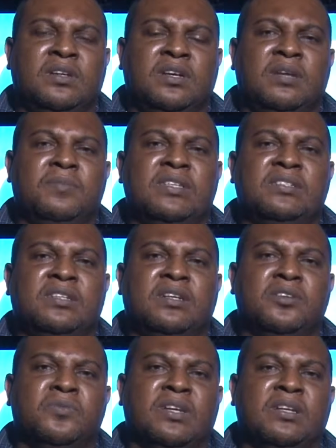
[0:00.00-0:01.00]
And I must say
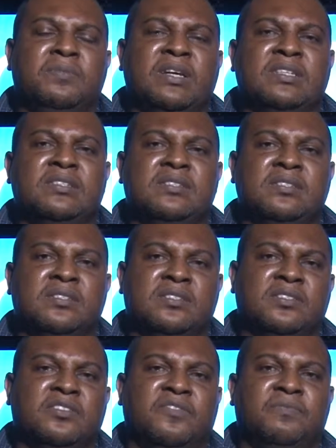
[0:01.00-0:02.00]
that was one of the best
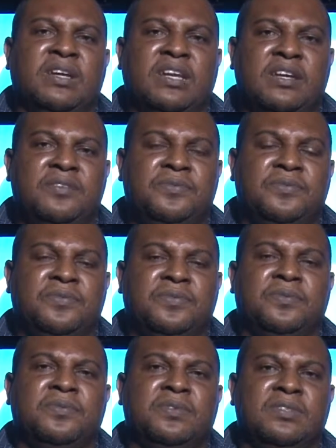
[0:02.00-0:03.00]
decisions of my
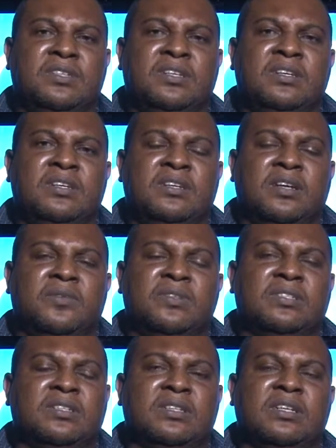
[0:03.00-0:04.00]
life. I
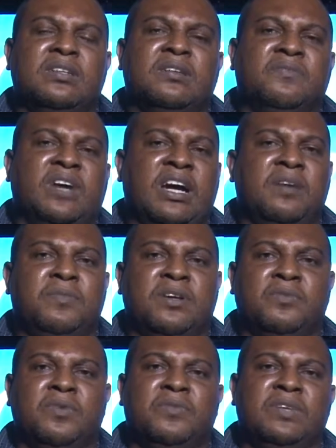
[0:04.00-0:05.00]
was in a good
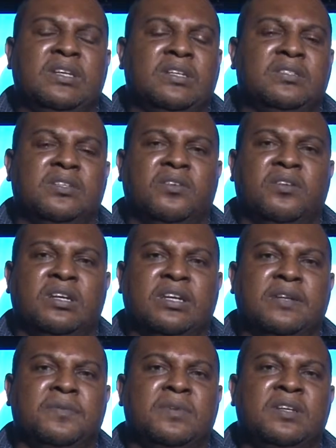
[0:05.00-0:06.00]
environment where we could talk
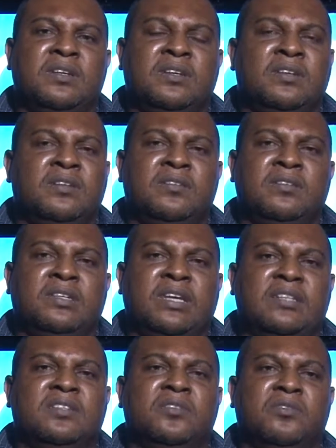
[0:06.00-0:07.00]
and
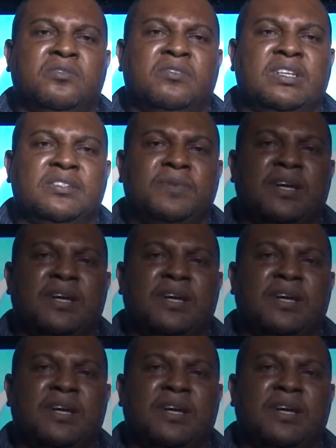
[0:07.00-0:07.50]
get to know Christ